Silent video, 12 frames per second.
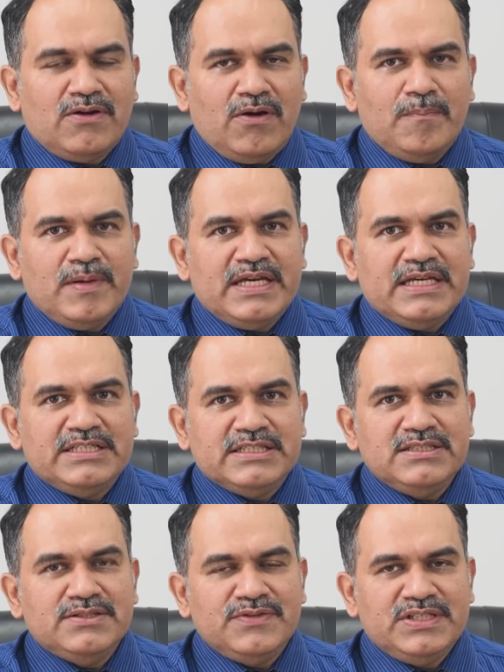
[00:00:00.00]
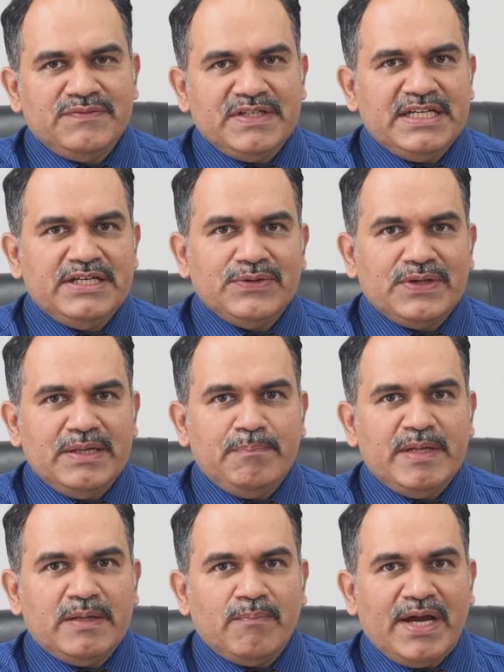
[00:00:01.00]
complications which we need to
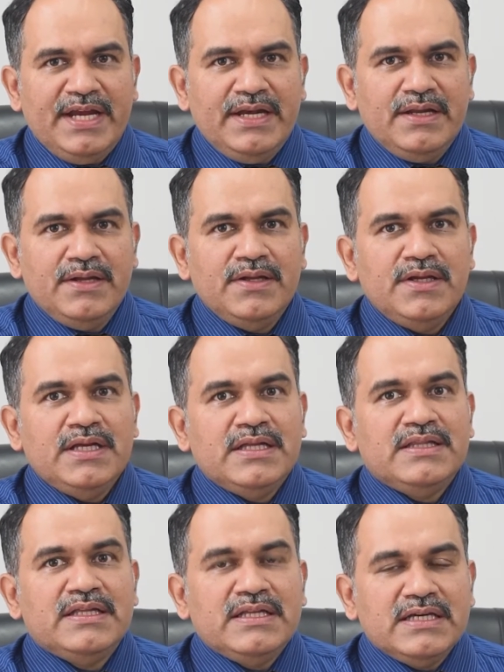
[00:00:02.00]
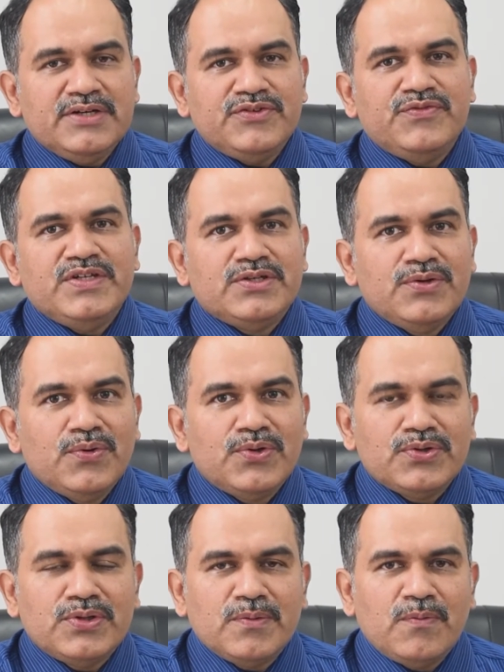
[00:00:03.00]
keep in mind. The nerves which go
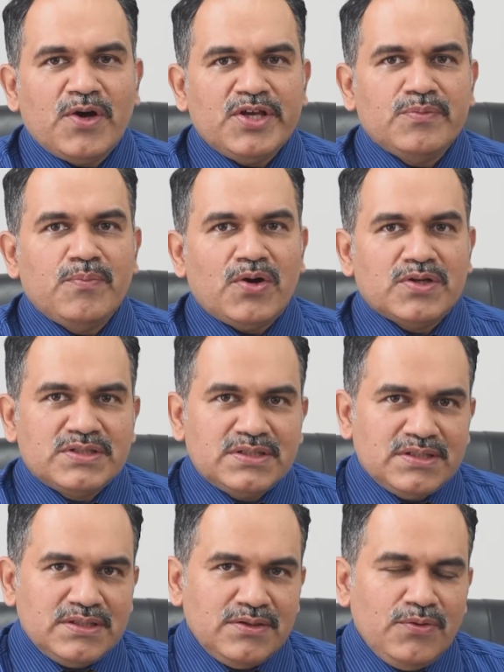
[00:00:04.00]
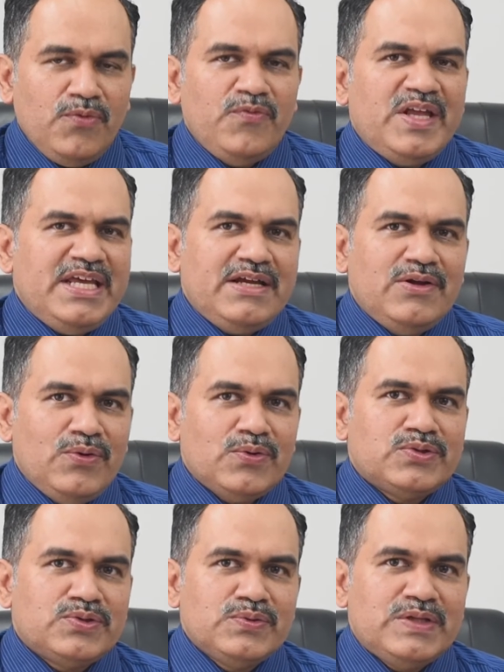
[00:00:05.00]
to the voice box go very
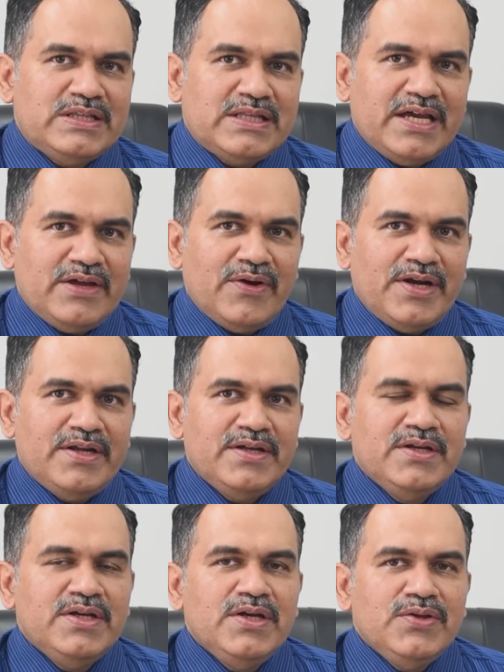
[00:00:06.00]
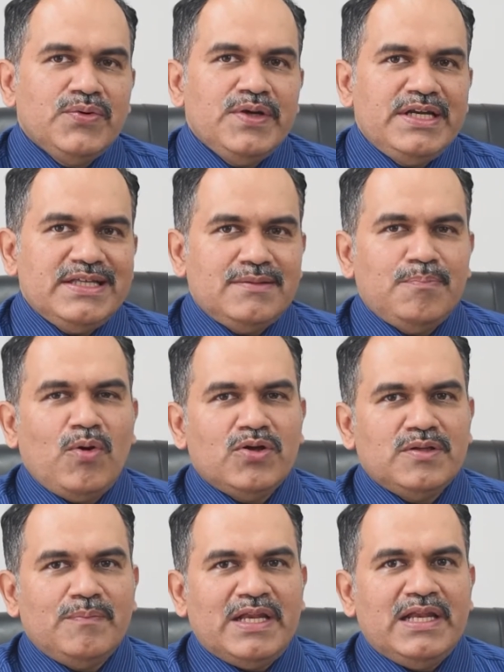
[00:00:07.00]
close to the thyroid. So it is
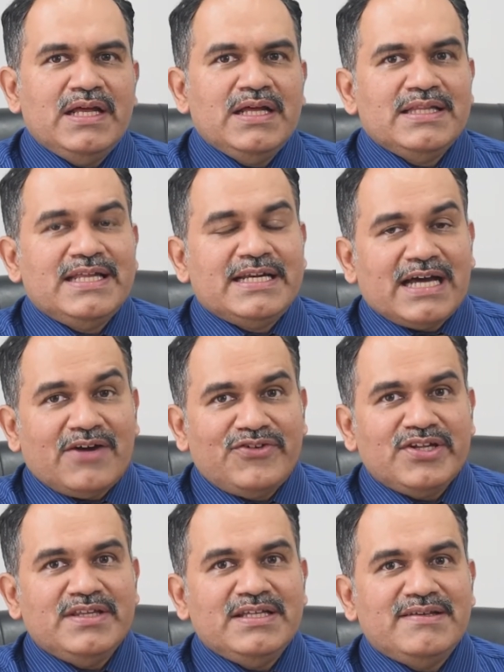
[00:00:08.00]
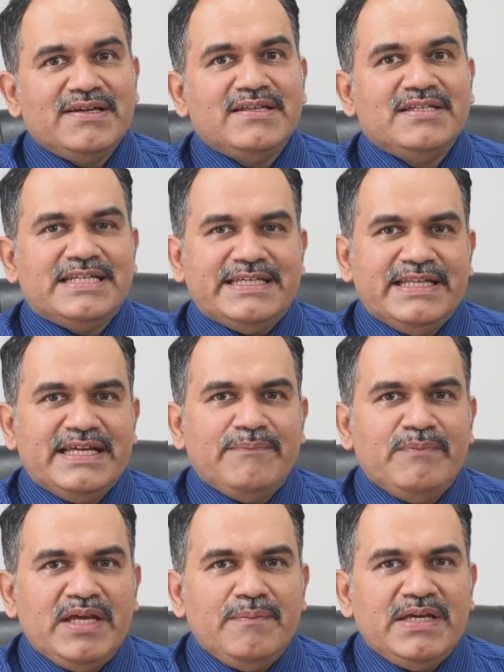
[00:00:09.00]
possible that after the surgery, there
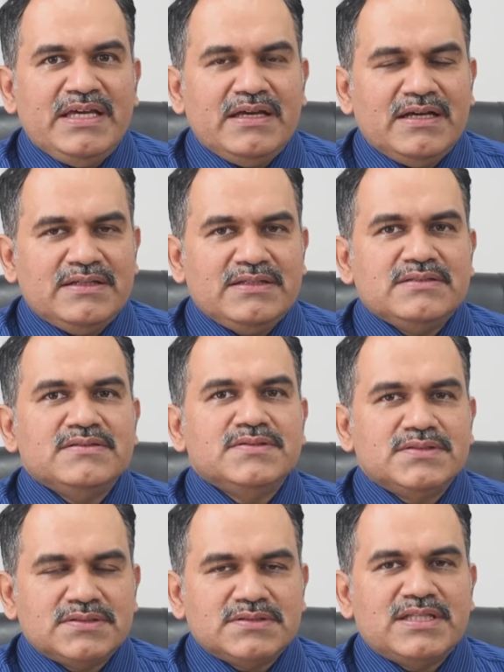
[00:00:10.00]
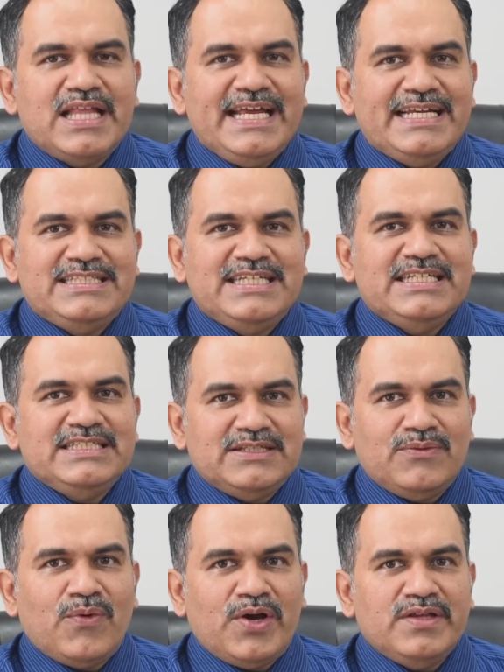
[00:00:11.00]
may be a slight change
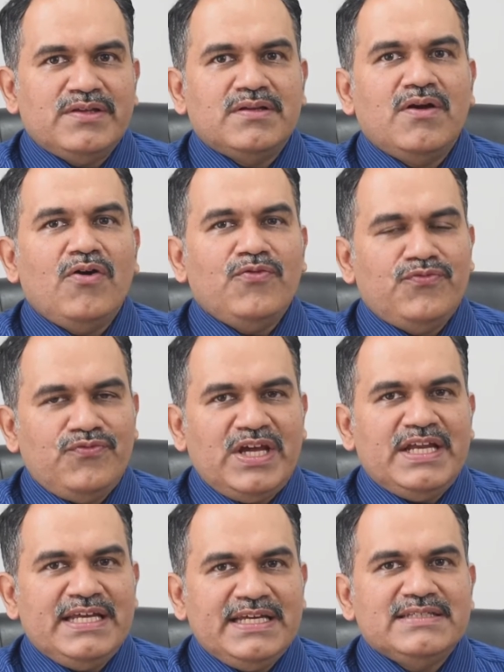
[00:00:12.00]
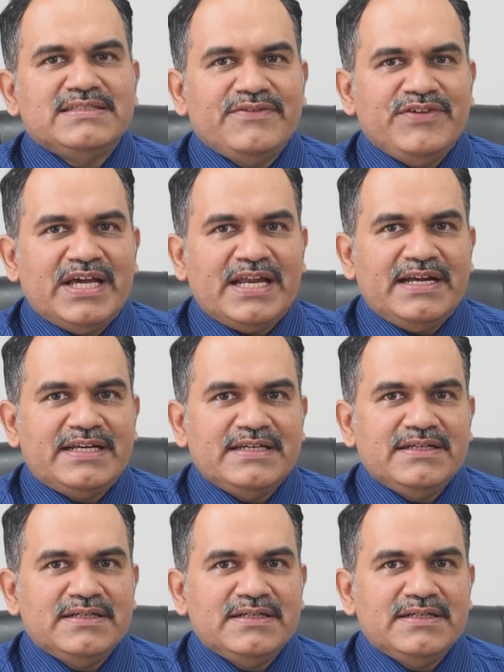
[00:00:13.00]
in voice of varying severity.